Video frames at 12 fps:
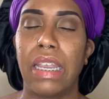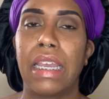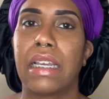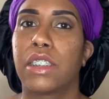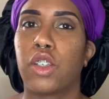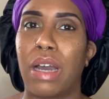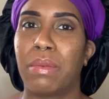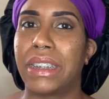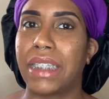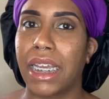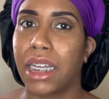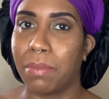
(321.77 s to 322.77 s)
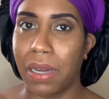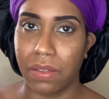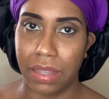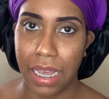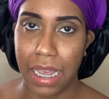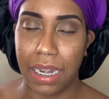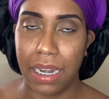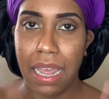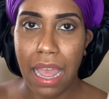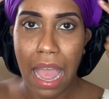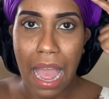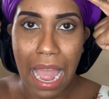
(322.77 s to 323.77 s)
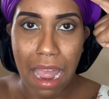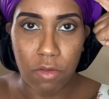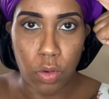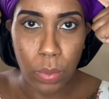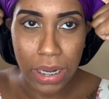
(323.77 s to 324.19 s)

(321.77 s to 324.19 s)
So I was thinking about that. I have a weak